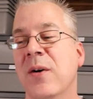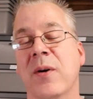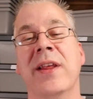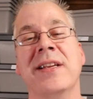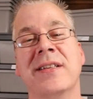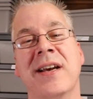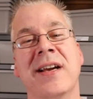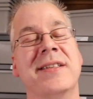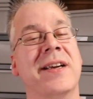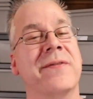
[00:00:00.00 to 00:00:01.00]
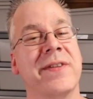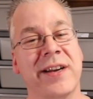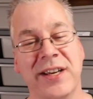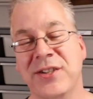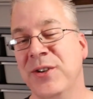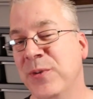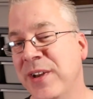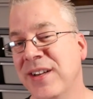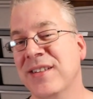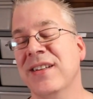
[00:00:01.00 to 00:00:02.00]
Well, that's content for the next 2
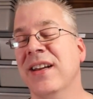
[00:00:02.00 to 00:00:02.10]
weeks.